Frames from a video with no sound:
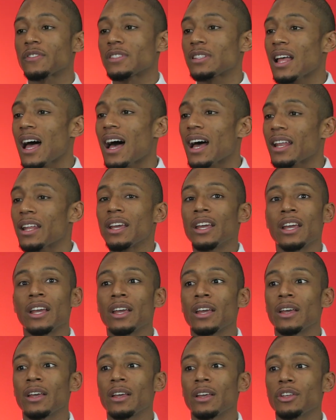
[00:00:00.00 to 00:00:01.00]
it's not,
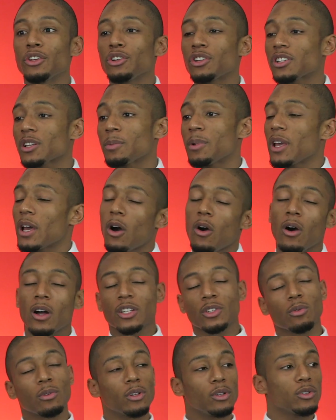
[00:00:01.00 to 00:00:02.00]
you're just gonna be, oh,
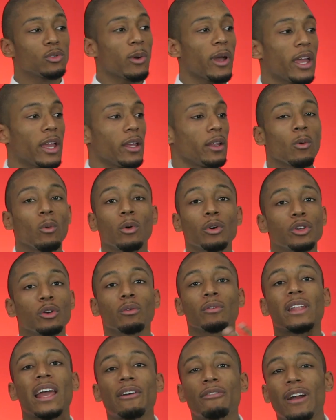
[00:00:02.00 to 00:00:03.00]
I just wanna lose weight. Well,
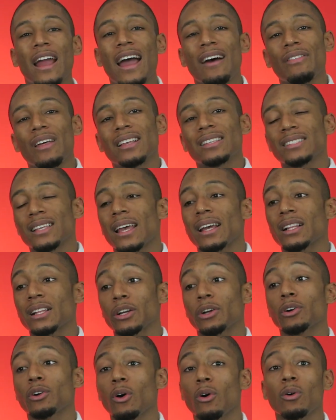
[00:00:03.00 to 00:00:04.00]
you'll never have that set
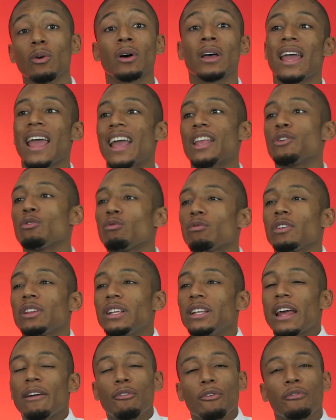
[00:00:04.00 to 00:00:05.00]
clear goal and you'll
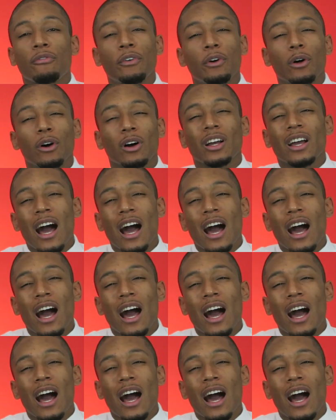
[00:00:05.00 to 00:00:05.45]
really never feel